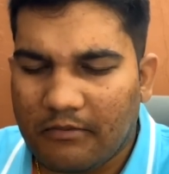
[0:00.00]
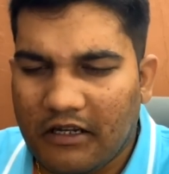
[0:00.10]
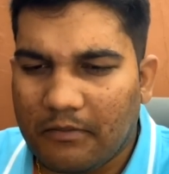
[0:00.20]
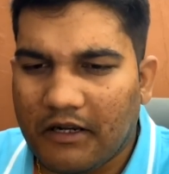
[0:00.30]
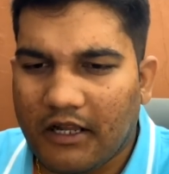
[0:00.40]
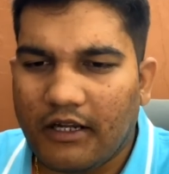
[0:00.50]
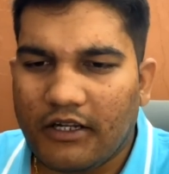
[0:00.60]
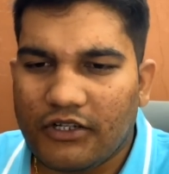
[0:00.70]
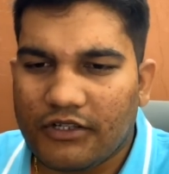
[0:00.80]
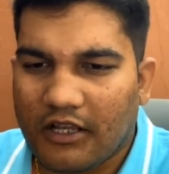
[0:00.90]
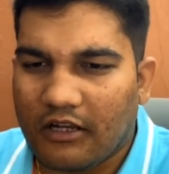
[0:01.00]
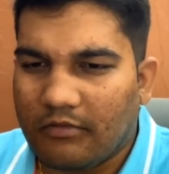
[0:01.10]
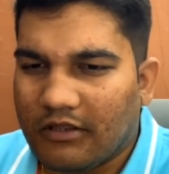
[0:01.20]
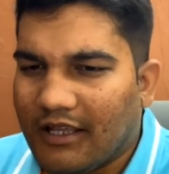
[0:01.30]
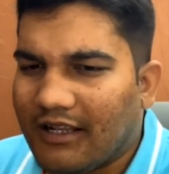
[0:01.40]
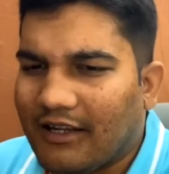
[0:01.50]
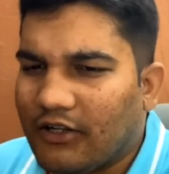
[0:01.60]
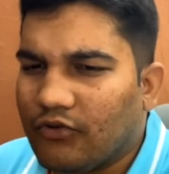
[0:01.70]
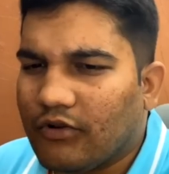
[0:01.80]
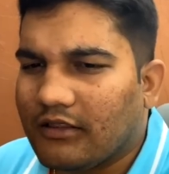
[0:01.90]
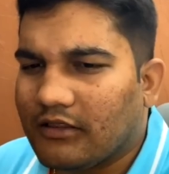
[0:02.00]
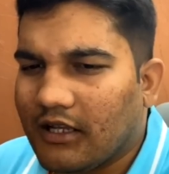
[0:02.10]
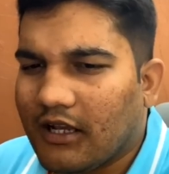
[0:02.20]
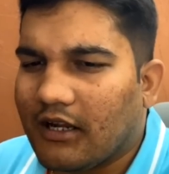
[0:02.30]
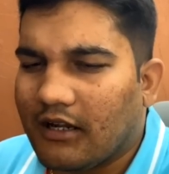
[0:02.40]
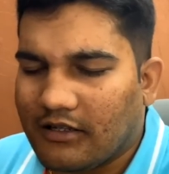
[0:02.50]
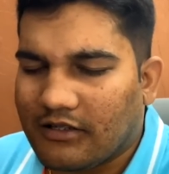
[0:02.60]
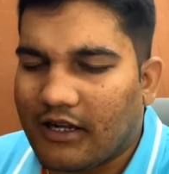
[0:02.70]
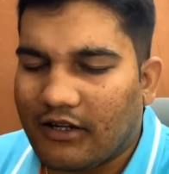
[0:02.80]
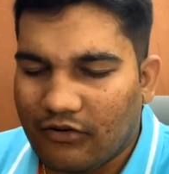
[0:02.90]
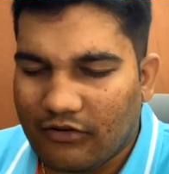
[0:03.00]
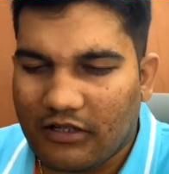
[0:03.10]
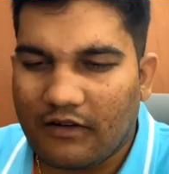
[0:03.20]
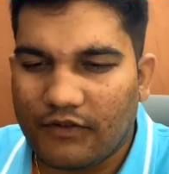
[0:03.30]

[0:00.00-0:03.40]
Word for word: Multiple conditions can be there that you can think and understand yourself.